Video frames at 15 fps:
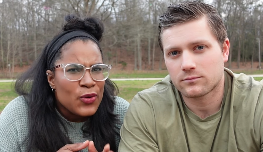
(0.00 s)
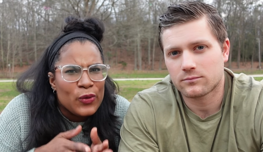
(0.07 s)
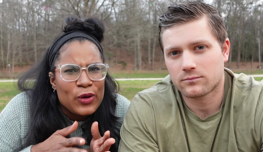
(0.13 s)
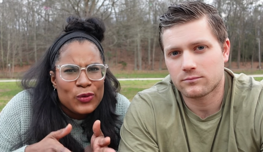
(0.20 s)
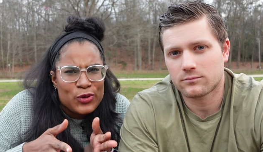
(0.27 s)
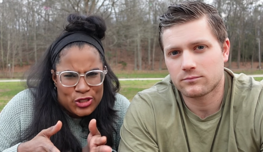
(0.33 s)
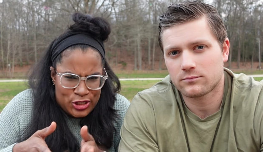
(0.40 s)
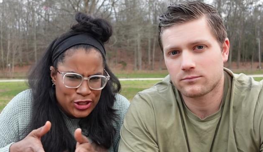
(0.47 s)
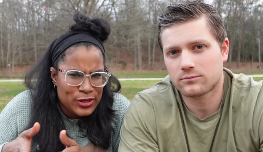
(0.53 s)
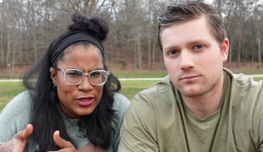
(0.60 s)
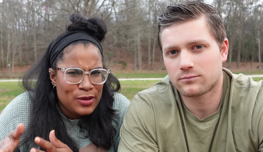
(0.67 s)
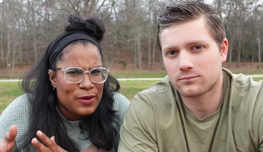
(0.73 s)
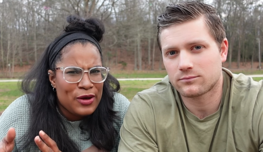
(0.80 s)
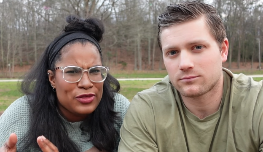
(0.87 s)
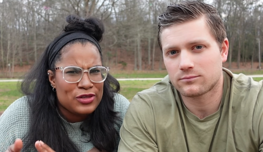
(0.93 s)
Speaker 1: we were sharing
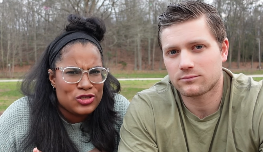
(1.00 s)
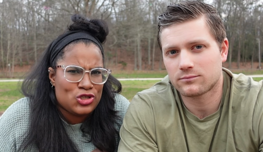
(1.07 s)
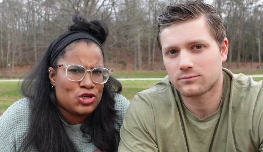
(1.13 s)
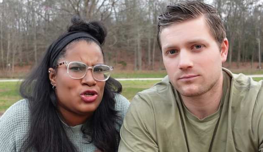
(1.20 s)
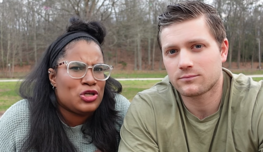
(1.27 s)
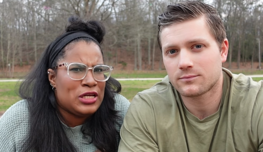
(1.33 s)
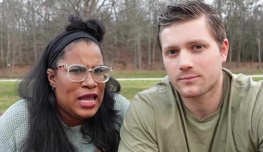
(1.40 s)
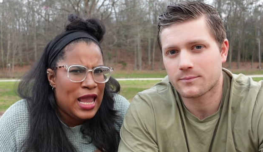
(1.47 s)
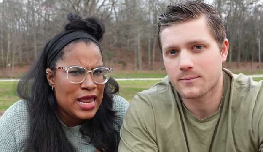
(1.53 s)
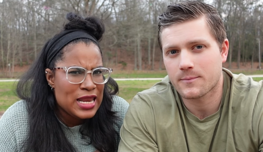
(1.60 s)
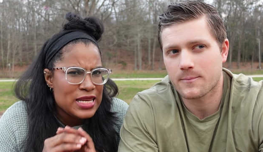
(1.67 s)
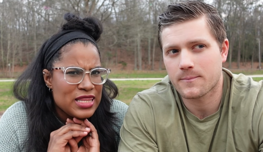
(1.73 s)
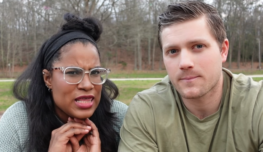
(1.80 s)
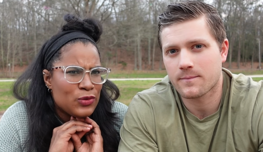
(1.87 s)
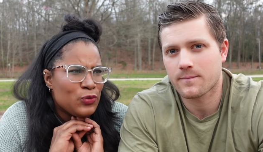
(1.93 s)
about this journey
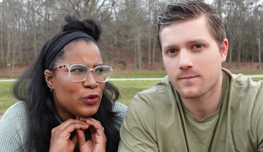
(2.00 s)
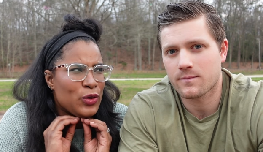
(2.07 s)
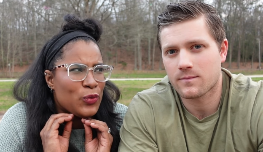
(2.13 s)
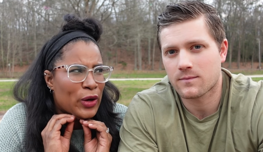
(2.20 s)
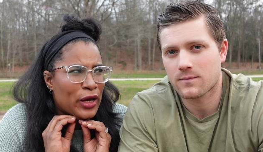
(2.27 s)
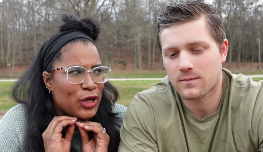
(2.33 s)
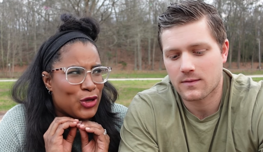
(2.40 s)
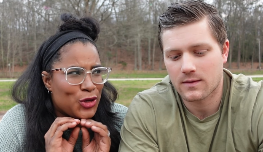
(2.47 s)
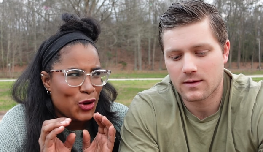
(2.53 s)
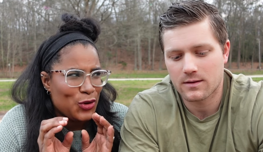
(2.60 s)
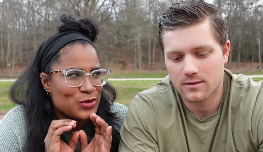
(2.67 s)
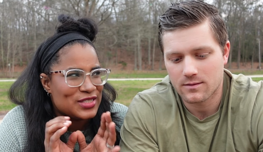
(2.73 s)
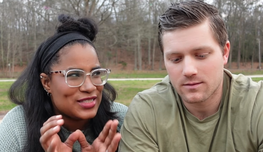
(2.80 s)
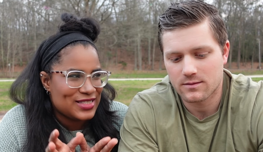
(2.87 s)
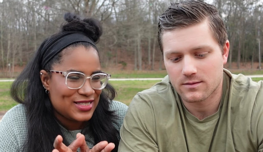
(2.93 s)
and then we went
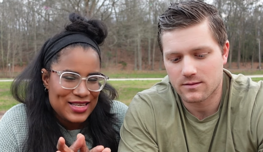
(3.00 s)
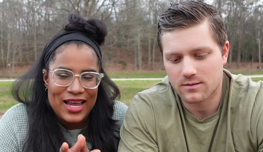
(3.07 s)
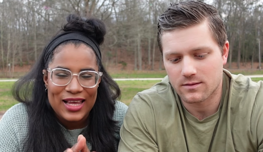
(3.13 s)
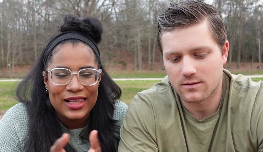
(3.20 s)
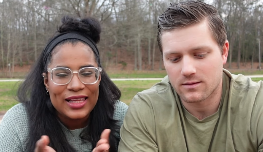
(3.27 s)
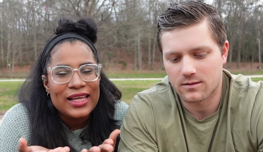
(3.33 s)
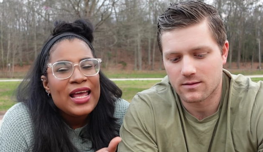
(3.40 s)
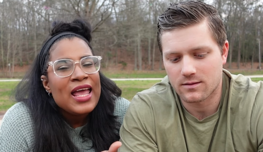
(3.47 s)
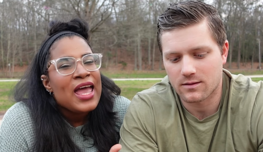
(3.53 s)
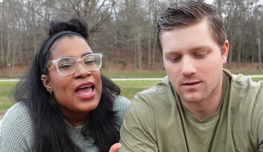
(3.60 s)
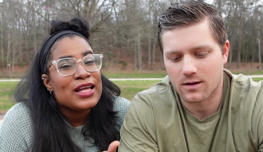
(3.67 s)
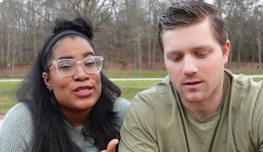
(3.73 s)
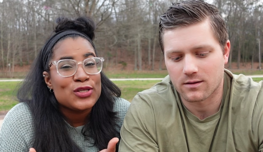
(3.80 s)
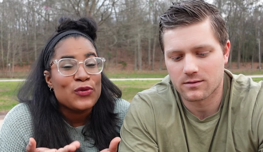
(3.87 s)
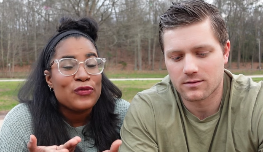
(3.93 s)
ghost silent.
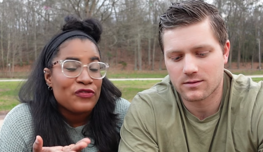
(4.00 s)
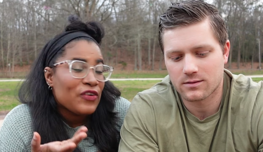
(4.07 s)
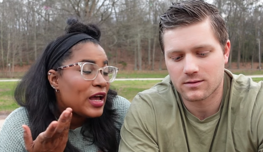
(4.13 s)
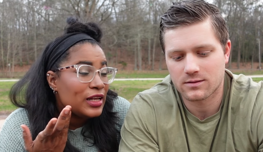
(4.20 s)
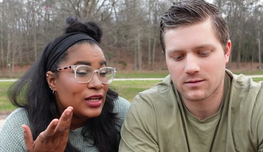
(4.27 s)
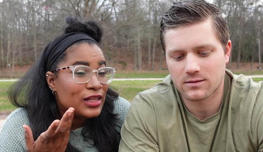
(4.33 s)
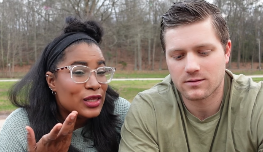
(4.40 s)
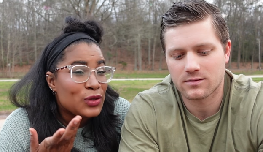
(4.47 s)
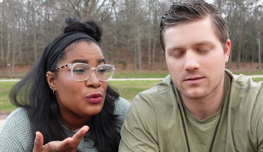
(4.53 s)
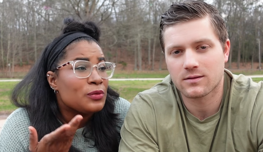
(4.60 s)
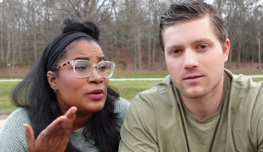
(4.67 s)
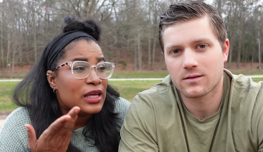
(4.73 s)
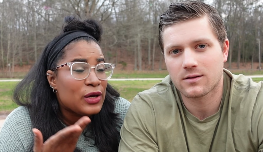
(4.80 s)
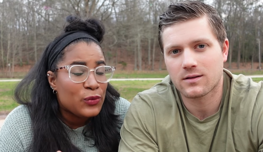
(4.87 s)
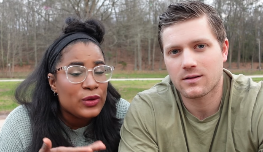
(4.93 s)
Yeah. And so finally we were
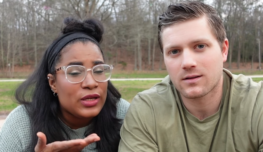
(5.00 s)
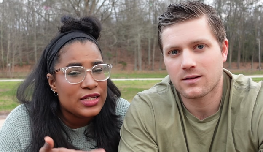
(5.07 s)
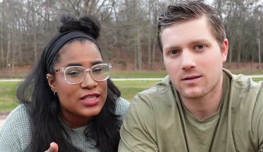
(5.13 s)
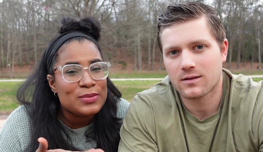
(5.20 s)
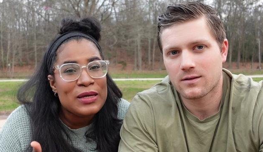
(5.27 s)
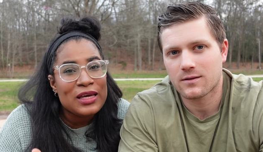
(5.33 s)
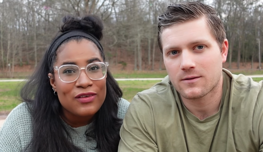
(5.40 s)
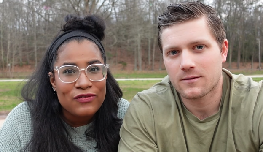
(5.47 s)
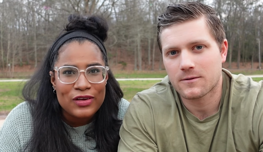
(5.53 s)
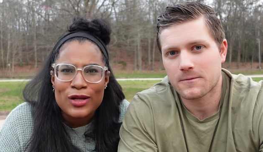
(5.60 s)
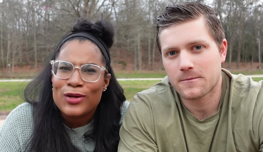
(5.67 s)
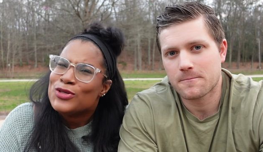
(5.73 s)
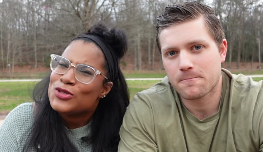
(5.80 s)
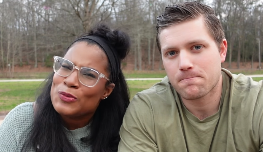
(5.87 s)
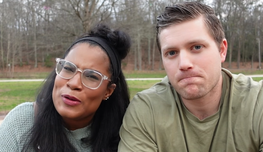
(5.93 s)
like, we need to make a
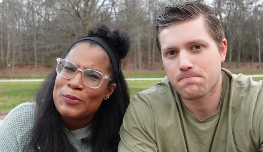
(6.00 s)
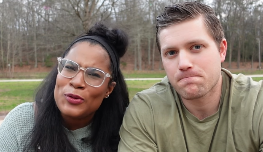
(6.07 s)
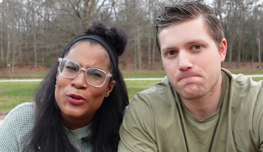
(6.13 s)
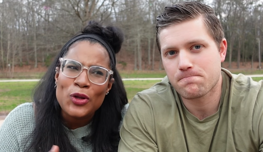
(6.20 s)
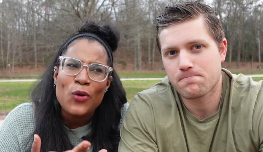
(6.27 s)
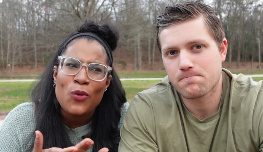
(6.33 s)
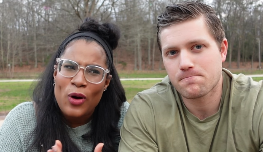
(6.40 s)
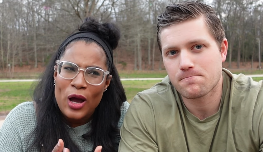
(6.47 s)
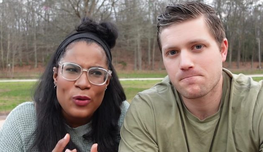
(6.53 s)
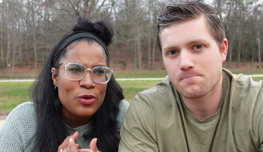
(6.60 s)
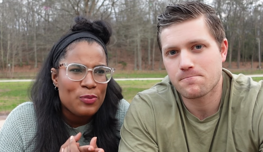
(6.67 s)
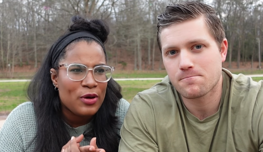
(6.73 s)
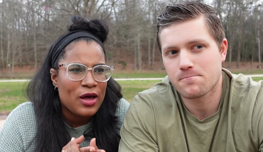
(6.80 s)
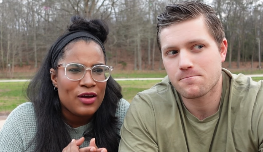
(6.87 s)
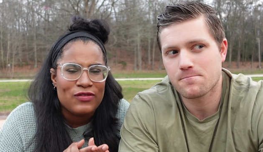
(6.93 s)
video so people know why we
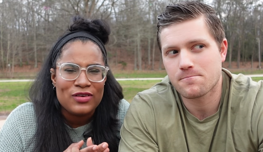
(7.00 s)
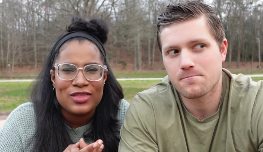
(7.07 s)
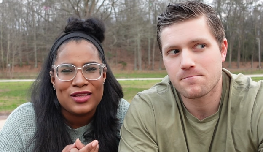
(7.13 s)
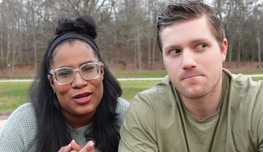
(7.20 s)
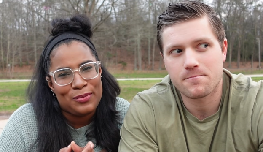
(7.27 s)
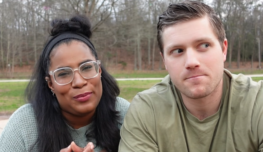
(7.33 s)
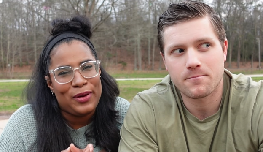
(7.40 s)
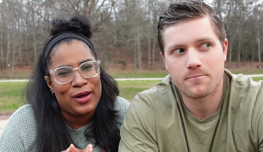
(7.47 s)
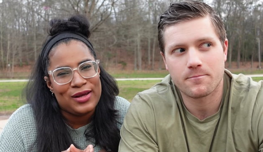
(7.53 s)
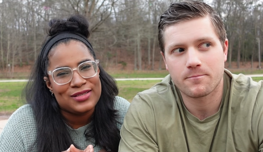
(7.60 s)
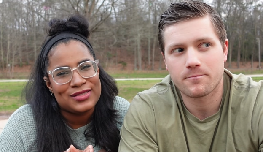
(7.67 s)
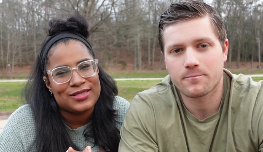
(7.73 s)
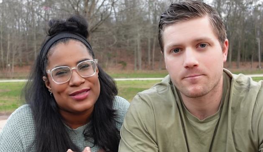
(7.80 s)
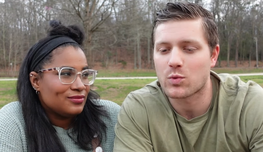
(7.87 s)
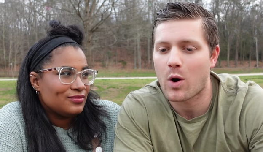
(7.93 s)
put everything on pause.
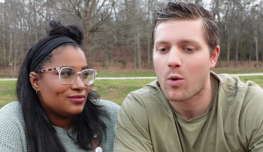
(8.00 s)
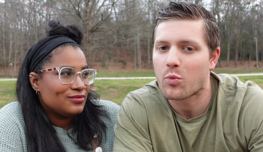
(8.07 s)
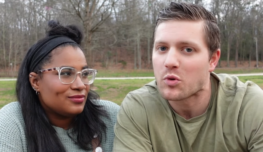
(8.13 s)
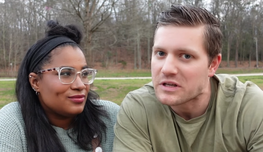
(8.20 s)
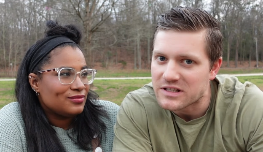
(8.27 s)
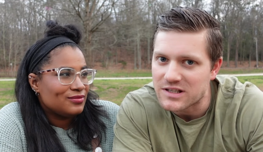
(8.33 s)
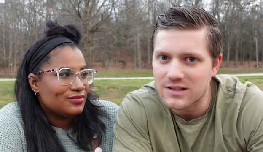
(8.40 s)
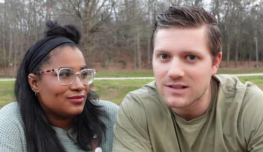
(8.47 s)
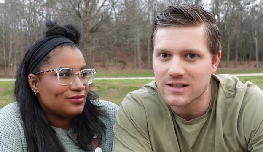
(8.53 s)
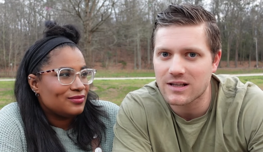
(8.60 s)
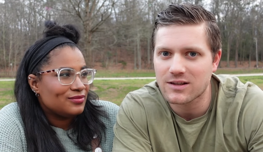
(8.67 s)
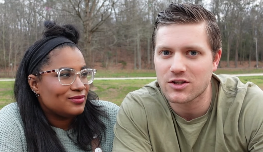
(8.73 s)
Speaker 2: Well, we didn't get